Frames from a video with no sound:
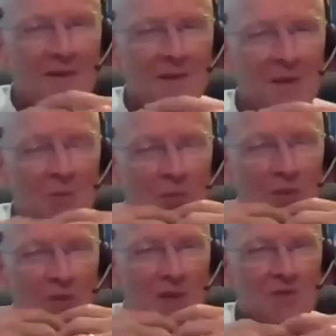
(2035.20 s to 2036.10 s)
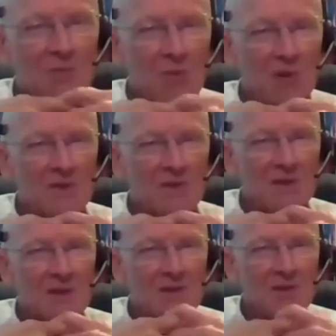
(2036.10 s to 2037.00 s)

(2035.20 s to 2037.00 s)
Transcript: the production process,